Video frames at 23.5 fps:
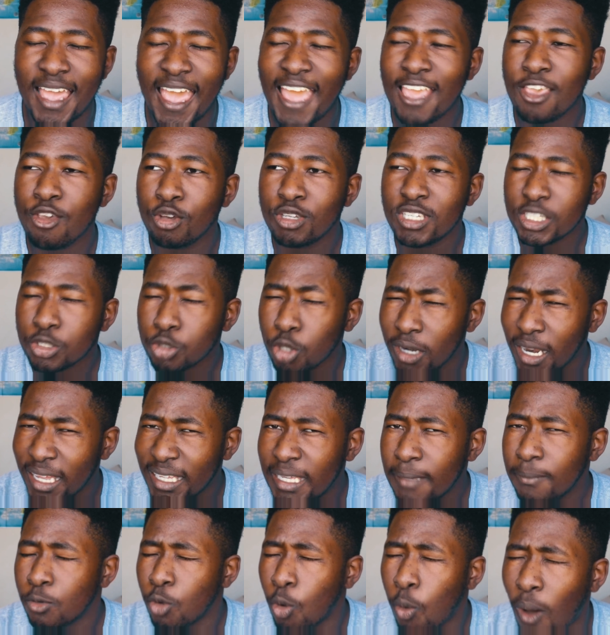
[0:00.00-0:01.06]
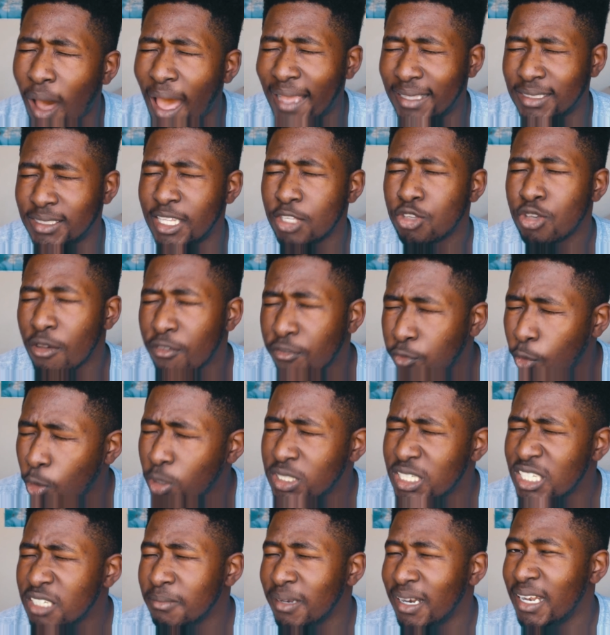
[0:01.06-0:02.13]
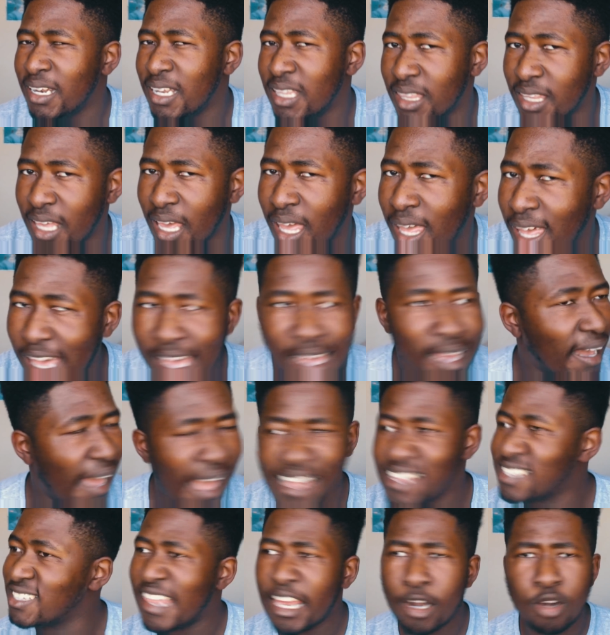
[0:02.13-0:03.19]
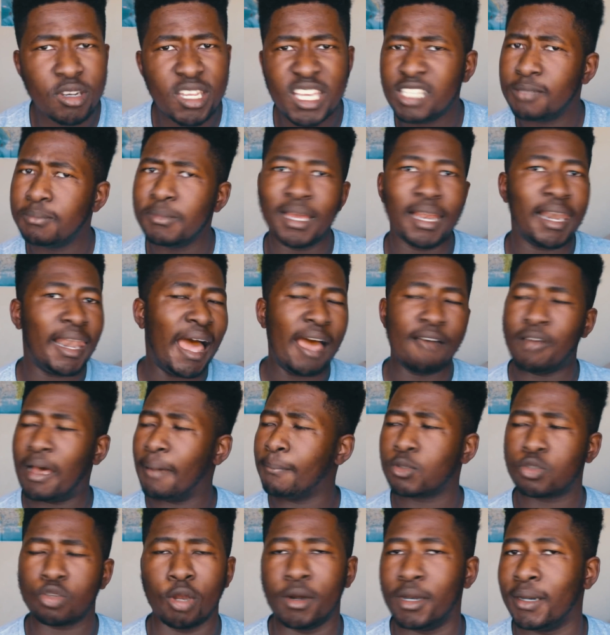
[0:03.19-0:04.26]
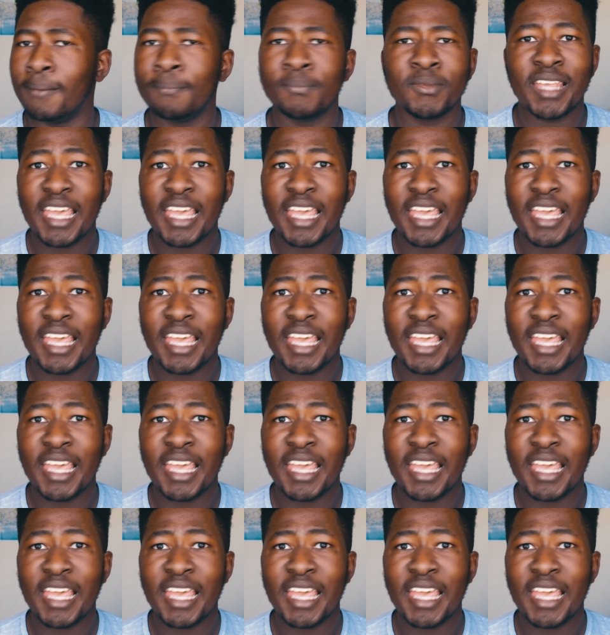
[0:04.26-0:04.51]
and you're just gonna keep quiet that you have 14 million in there, guys. That would eat me alive. I'm sorry.